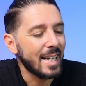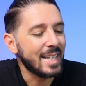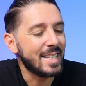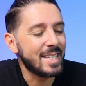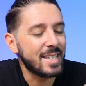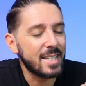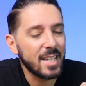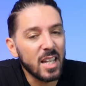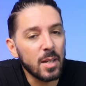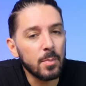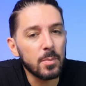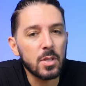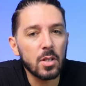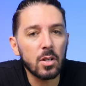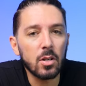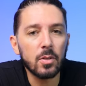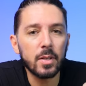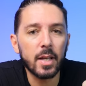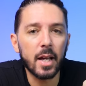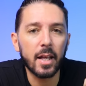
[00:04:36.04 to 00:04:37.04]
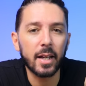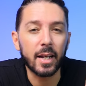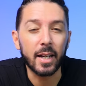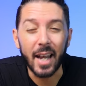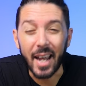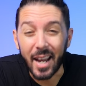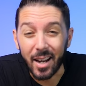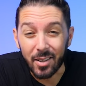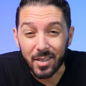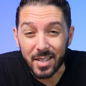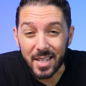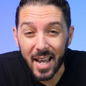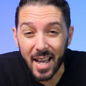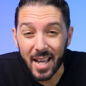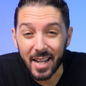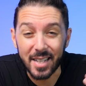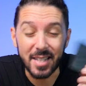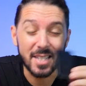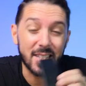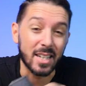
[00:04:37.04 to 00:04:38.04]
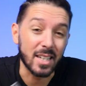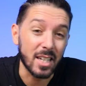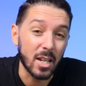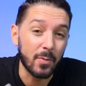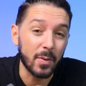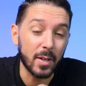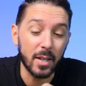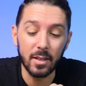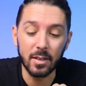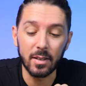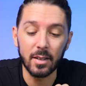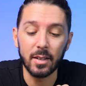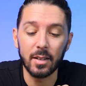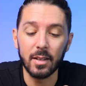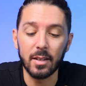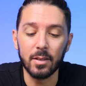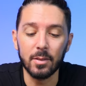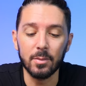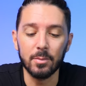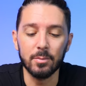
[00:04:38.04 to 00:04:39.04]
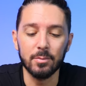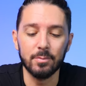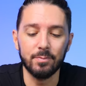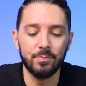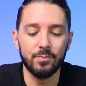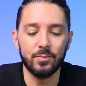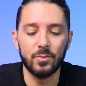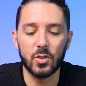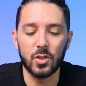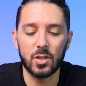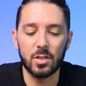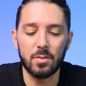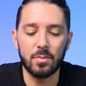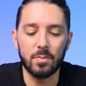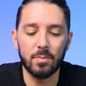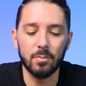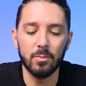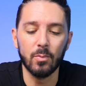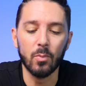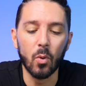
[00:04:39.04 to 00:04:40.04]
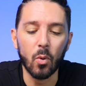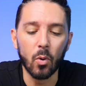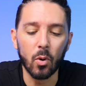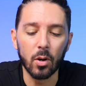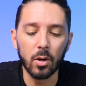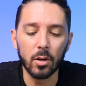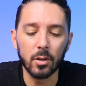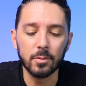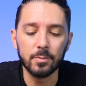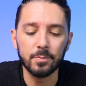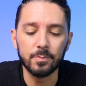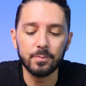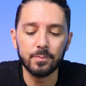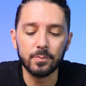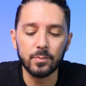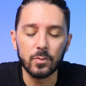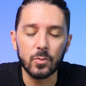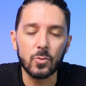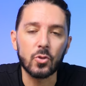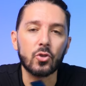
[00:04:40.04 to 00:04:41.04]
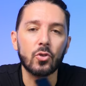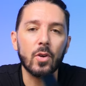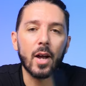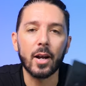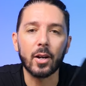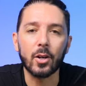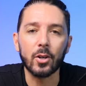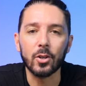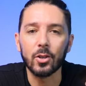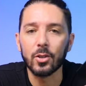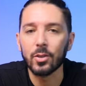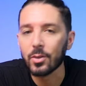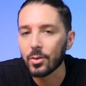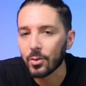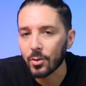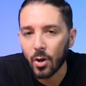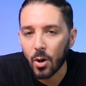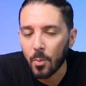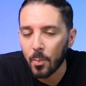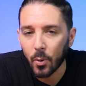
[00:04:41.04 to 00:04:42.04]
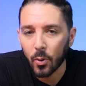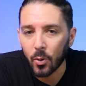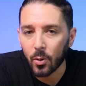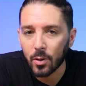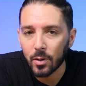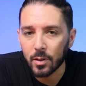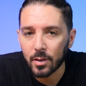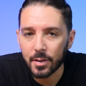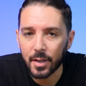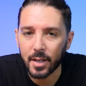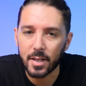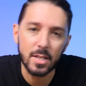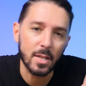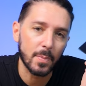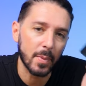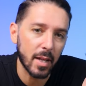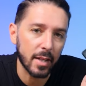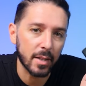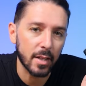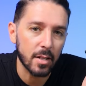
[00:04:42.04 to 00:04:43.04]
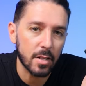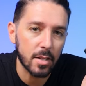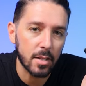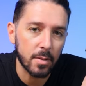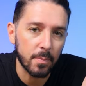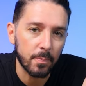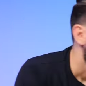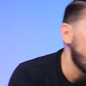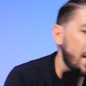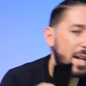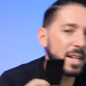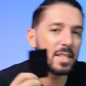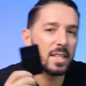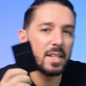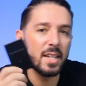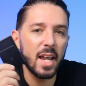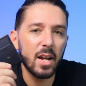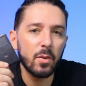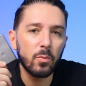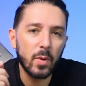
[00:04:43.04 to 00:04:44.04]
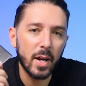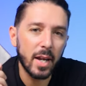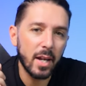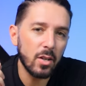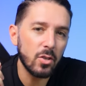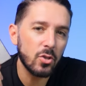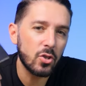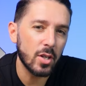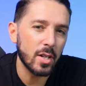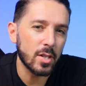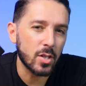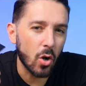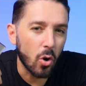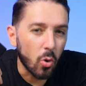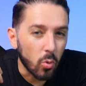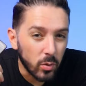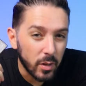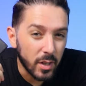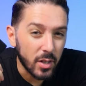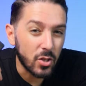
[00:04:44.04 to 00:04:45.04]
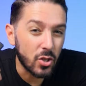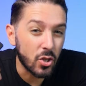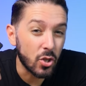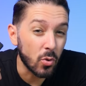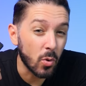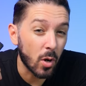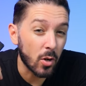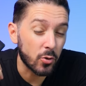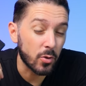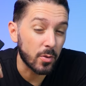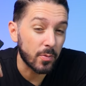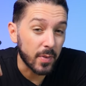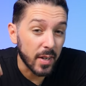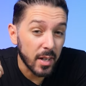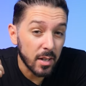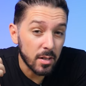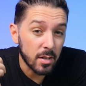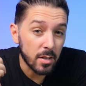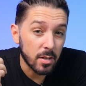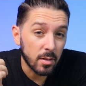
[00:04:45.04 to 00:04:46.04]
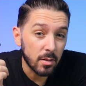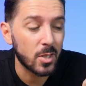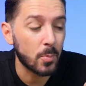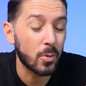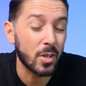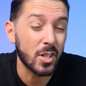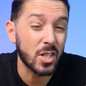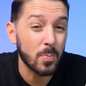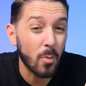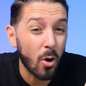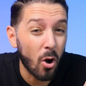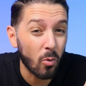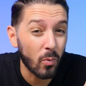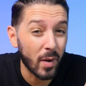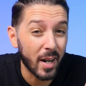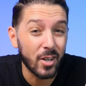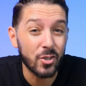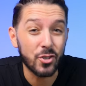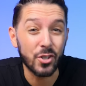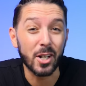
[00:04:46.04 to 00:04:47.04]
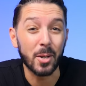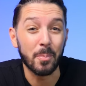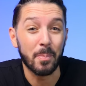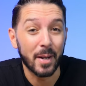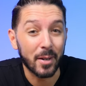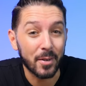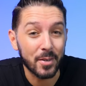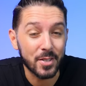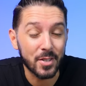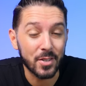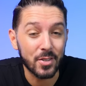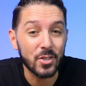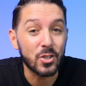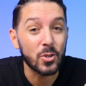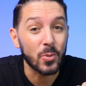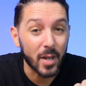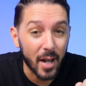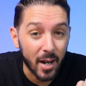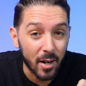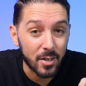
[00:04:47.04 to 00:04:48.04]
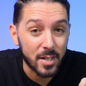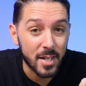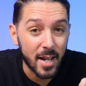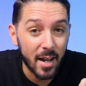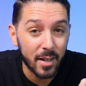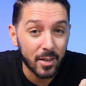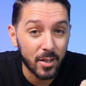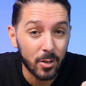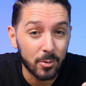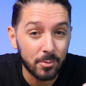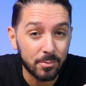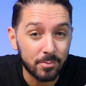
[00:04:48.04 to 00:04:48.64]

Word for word: It seems though that like an AirTag is significantly just more trackerable than something like this because the net range is only 200 feet. It's a pretty small range in comparison to an AirTag though.